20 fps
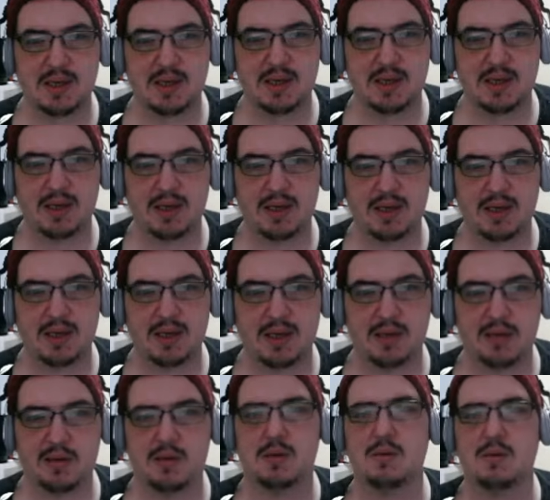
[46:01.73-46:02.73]
Could
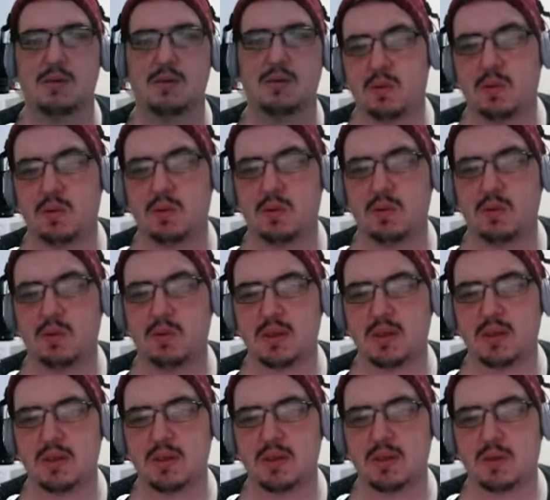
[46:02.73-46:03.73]
totally go all
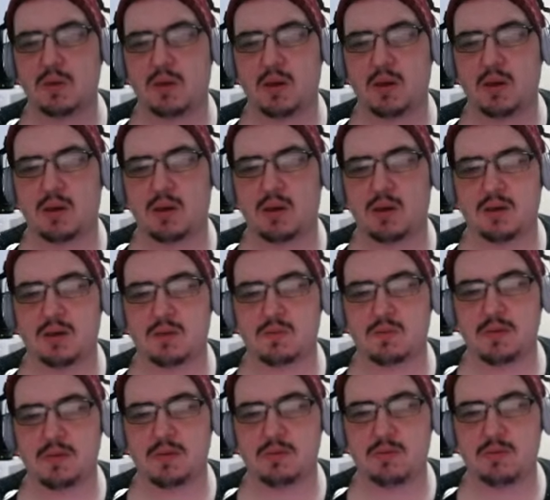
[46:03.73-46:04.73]
out. It'd be
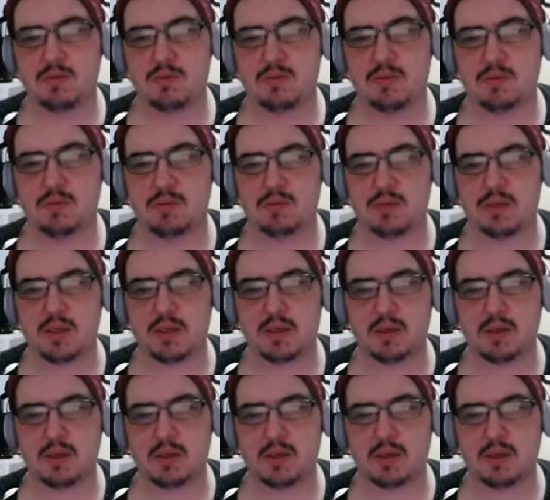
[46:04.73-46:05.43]
really cute.